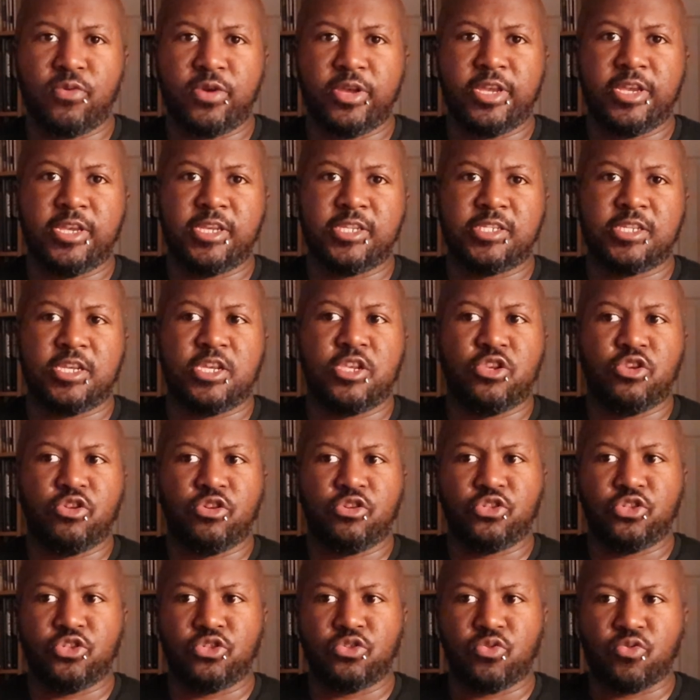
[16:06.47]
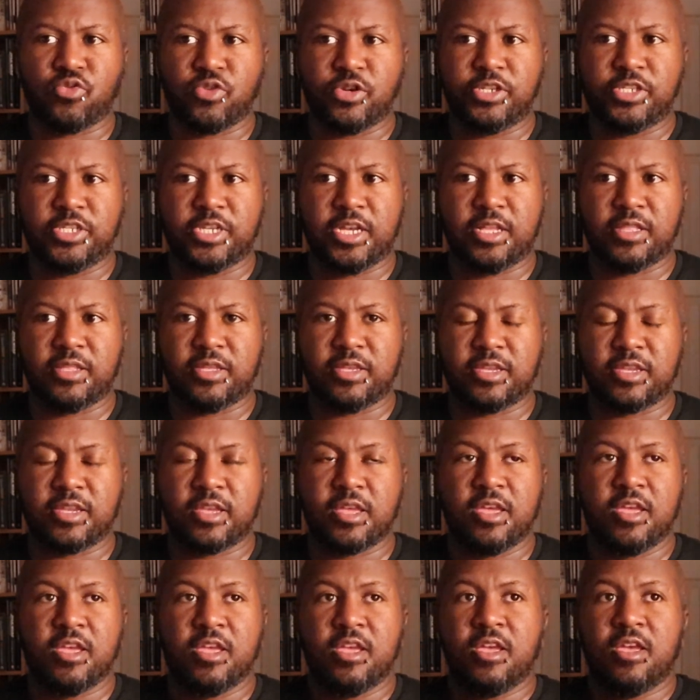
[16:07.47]
ways in your storytelling.
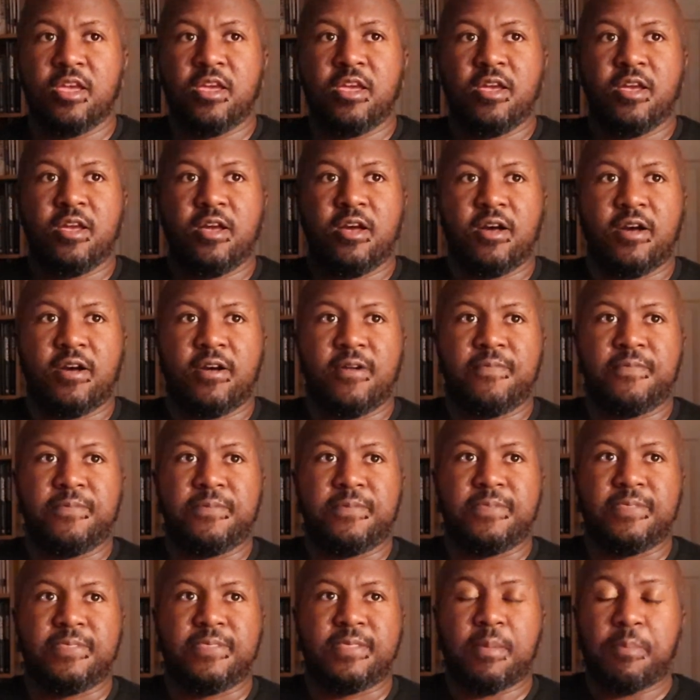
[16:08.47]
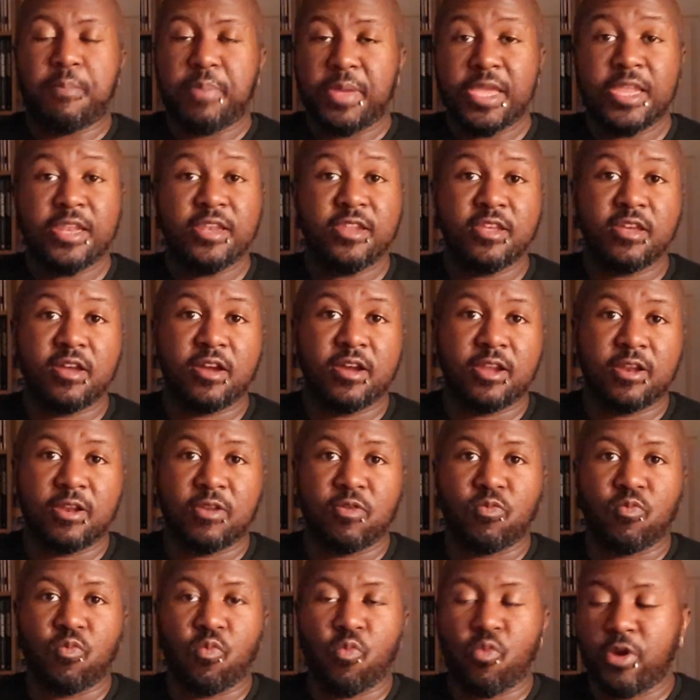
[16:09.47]
Depending
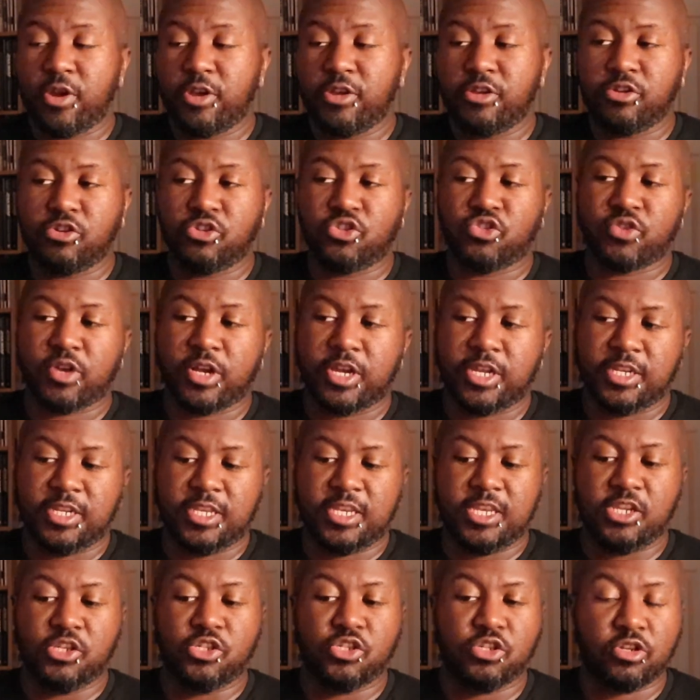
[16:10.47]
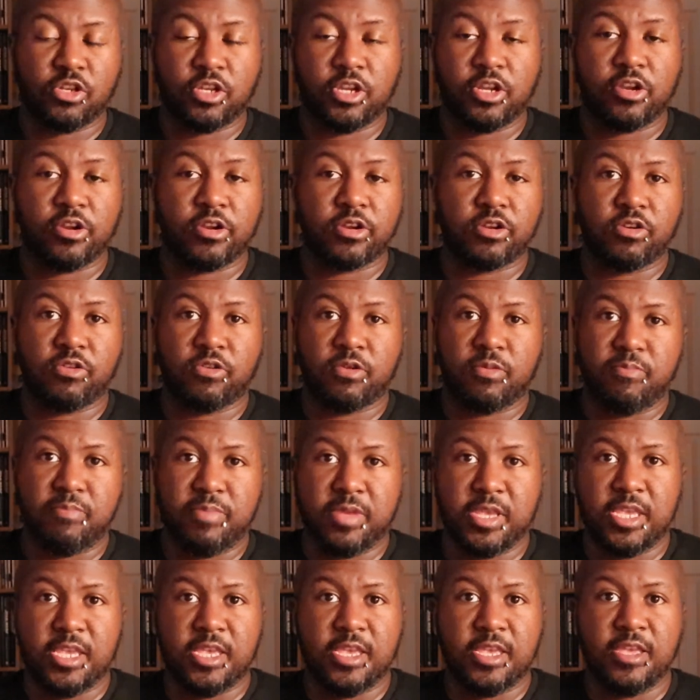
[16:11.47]
on where you're trying to get your character to
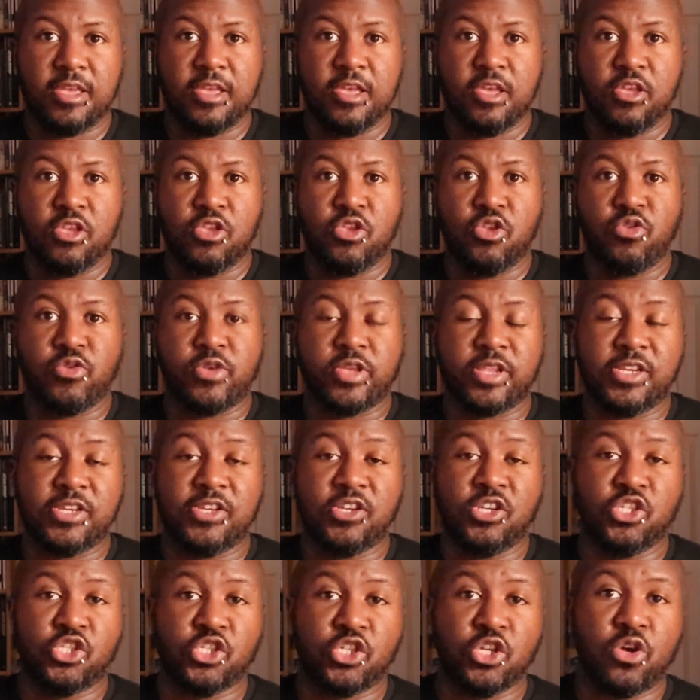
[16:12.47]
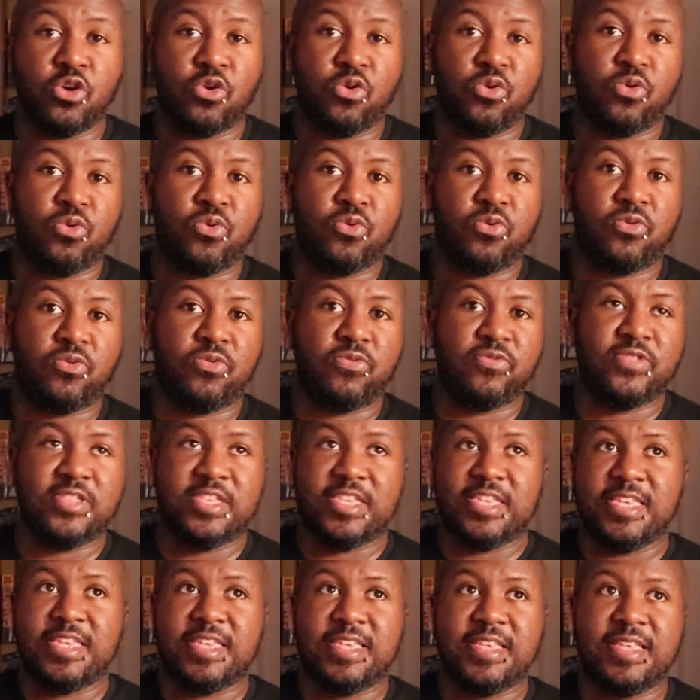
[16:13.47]
be, you can show
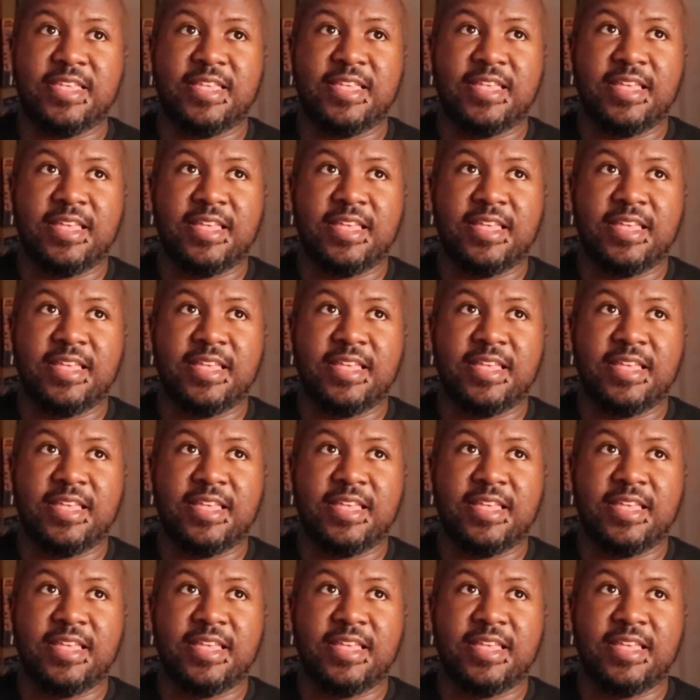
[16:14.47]
the